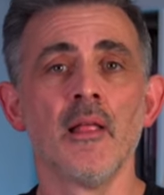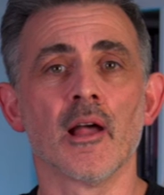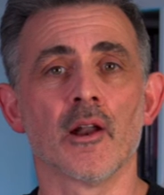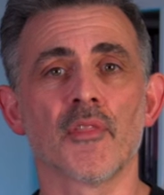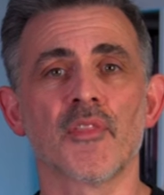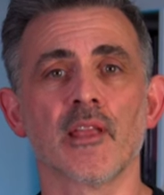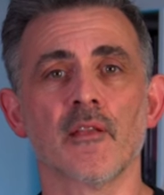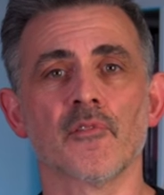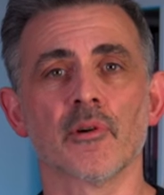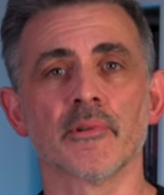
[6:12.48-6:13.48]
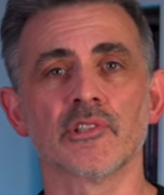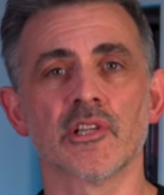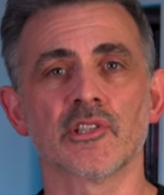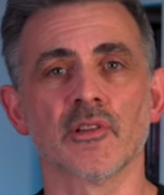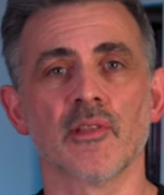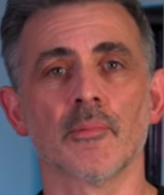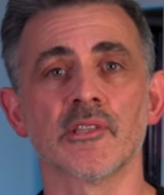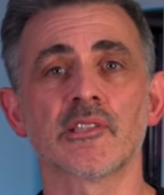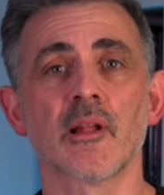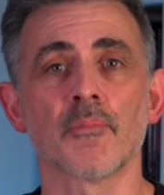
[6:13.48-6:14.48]
And I think if you're a magician, there'll be
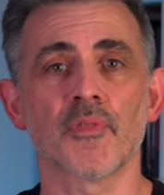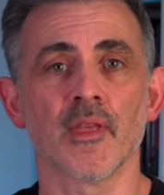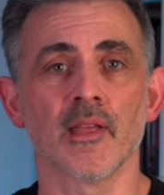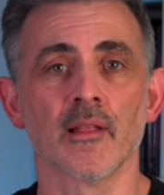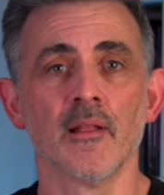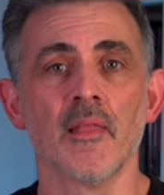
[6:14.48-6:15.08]
something,